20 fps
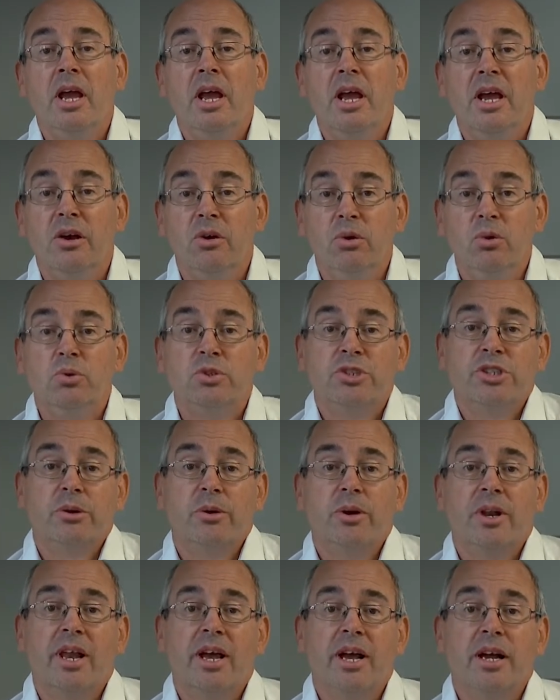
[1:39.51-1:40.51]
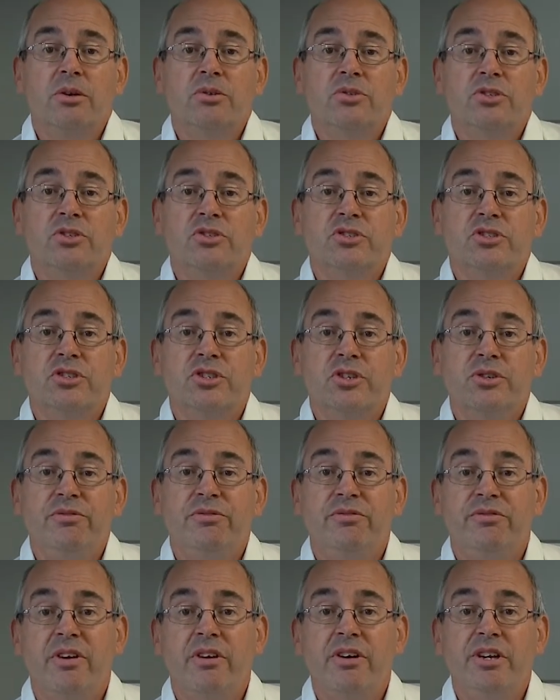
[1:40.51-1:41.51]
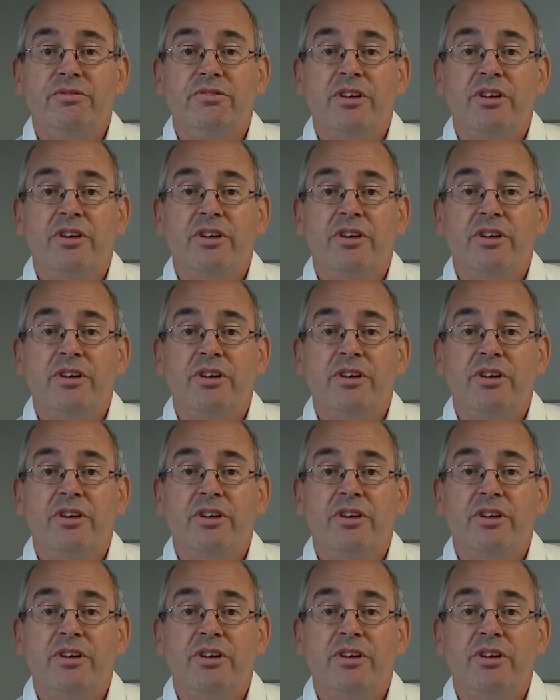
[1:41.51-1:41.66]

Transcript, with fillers: It also allows us to do very